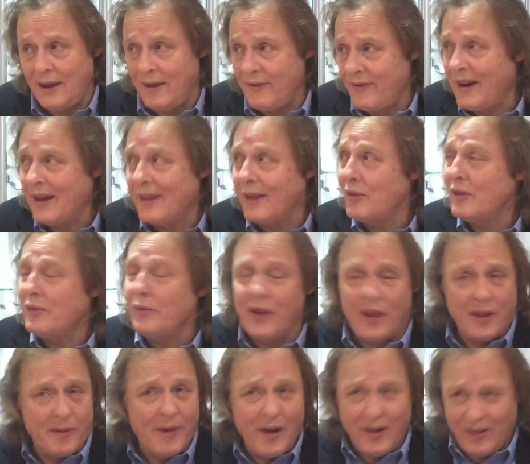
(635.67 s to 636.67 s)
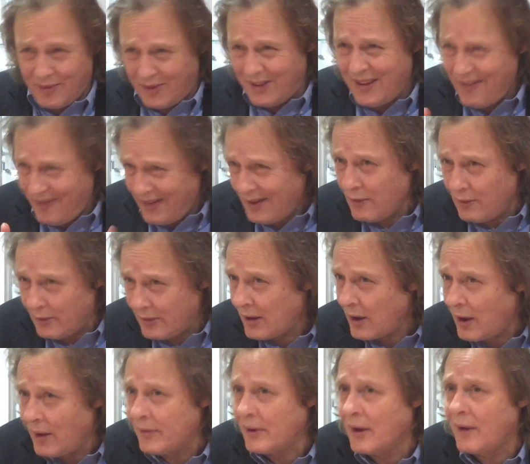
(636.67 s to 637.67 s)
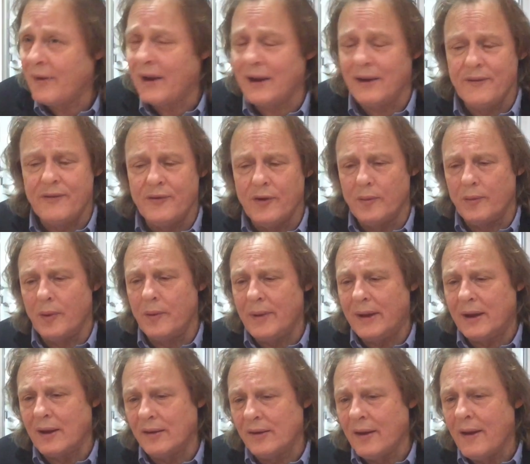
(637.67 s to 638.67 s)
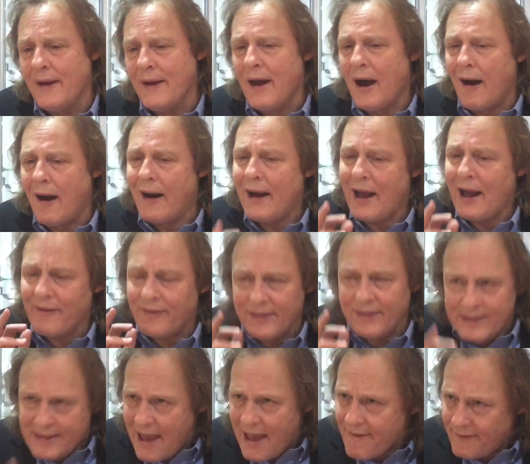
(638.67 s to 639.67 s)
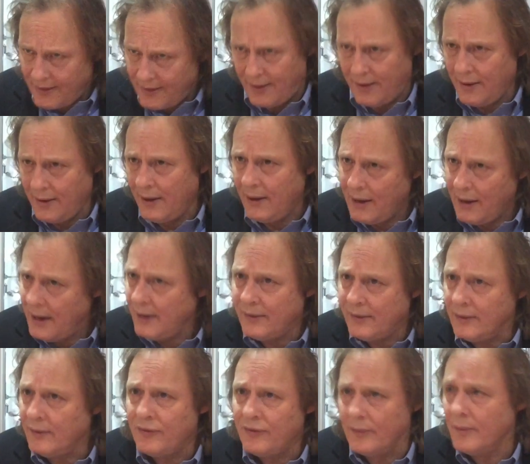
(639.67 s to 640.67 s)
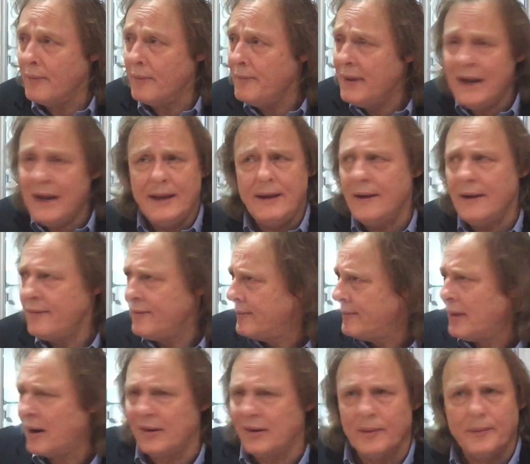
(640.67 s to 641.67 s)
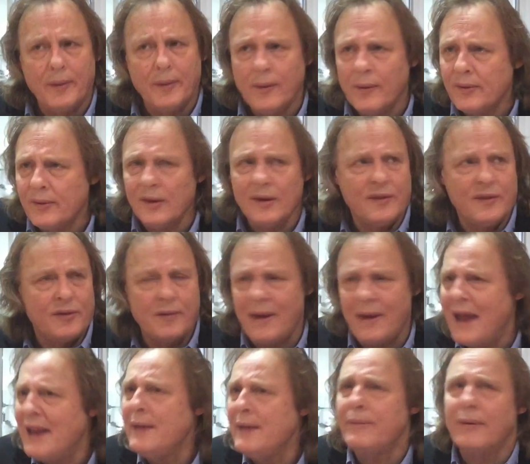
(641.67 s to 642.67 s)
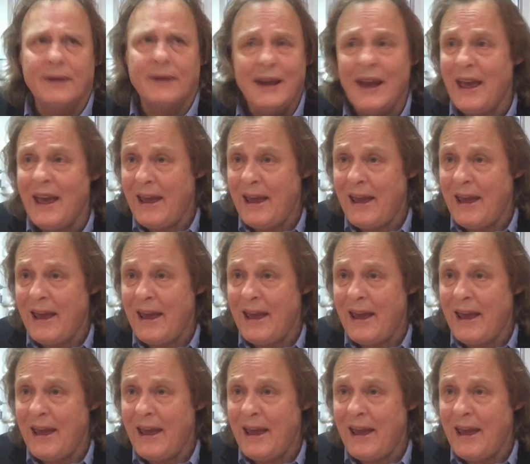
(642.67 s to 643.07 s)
In fact, that was one of the most difficult times I've had in football because I have never hidden from the media, from my supporters, from anybody.